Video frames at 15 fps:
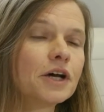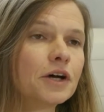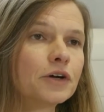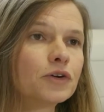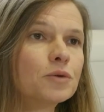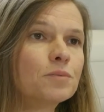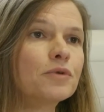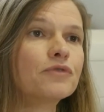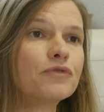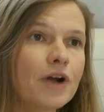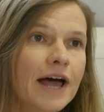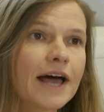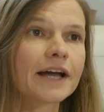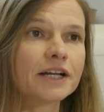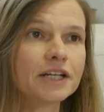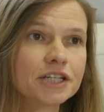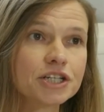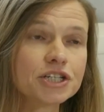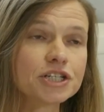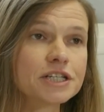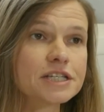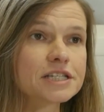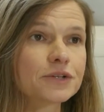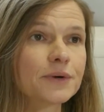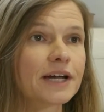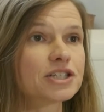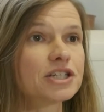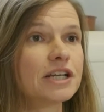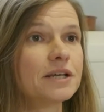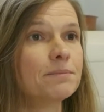group of rare conditions to
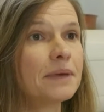actually